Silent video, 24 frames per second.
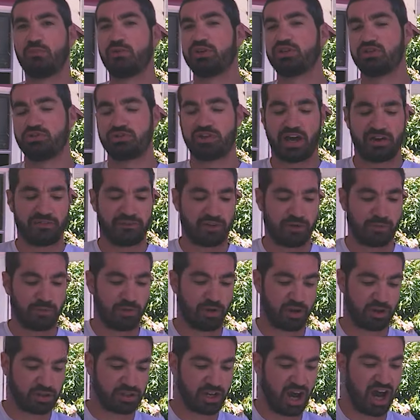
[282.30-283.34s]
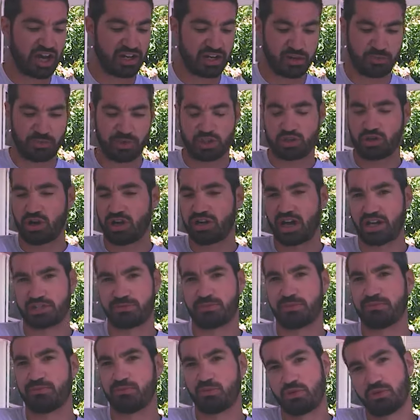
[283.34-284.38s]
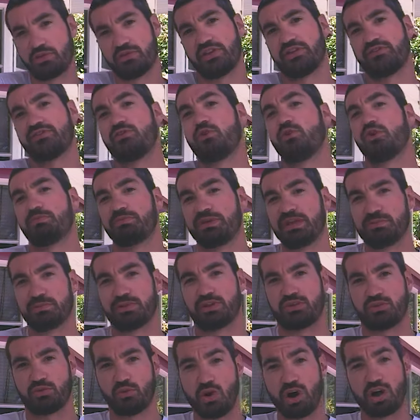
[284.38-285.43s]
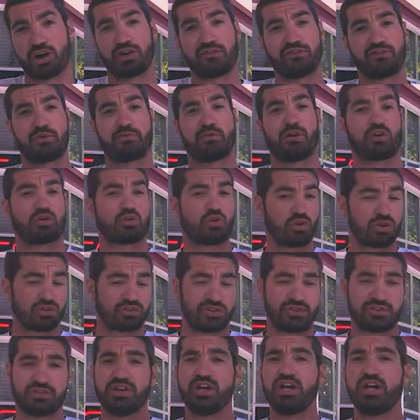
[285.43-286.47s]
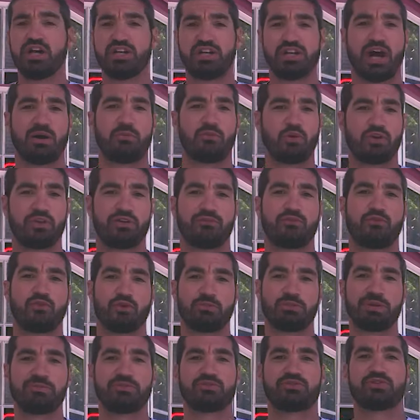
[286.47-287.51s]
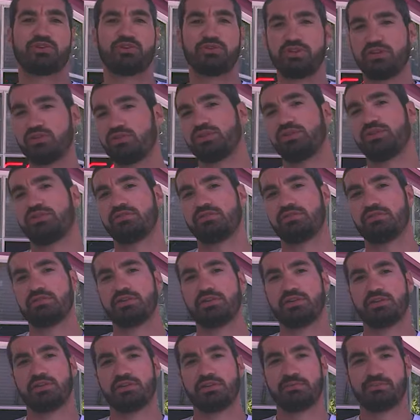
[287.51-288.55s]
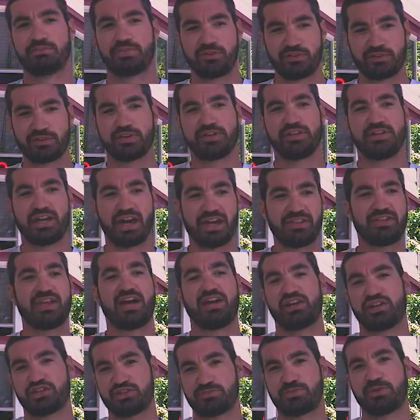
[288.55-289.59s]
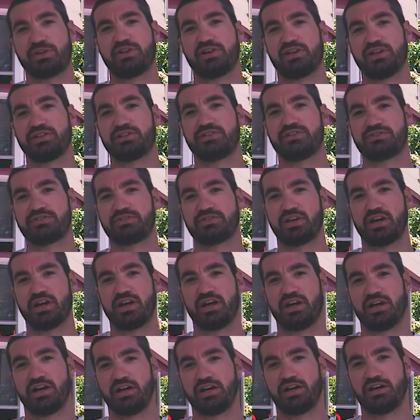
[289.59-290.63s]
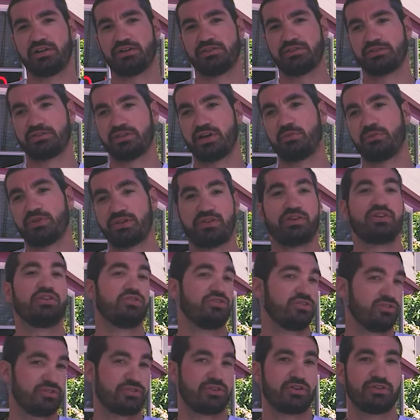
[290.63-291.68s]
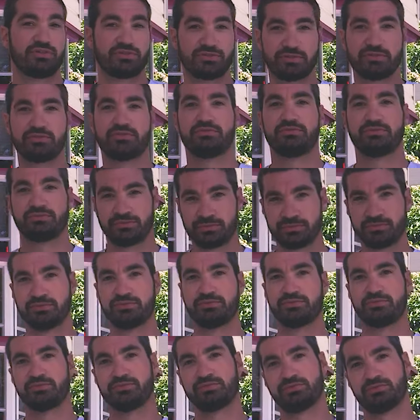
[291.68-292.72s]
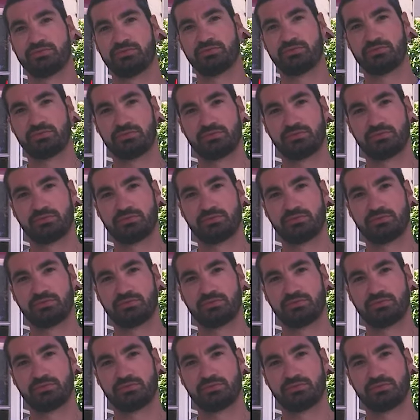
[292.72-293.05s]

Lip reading: We do that from our guiding. We try not to put more than 4 people in the water, from our courses, not more than 4 people, so that you can get that experience that we think you deserve.